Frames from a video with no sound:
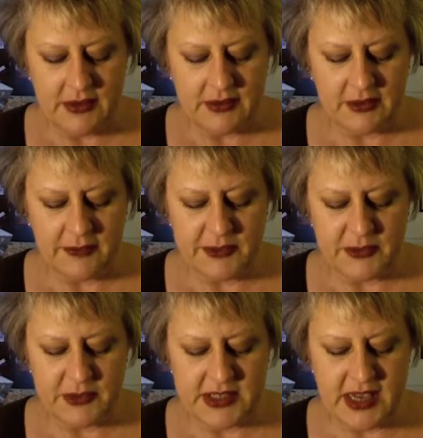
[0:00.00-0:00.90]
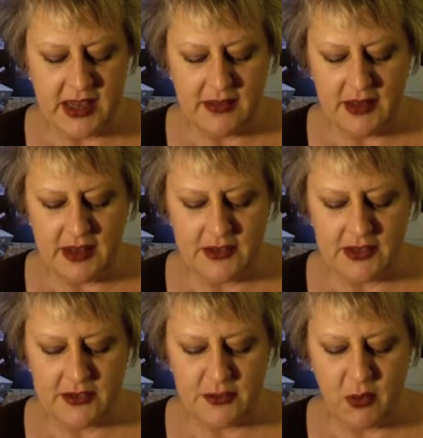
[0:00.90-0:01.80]
The surface retained the
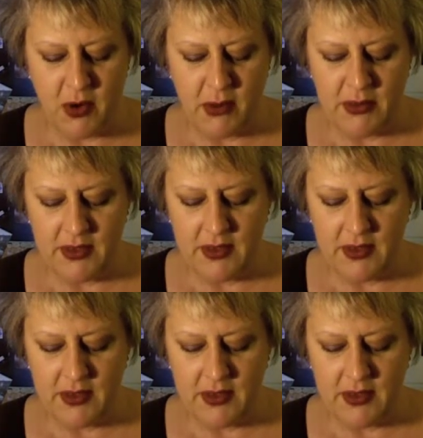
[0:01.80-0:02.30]
engine's warmth.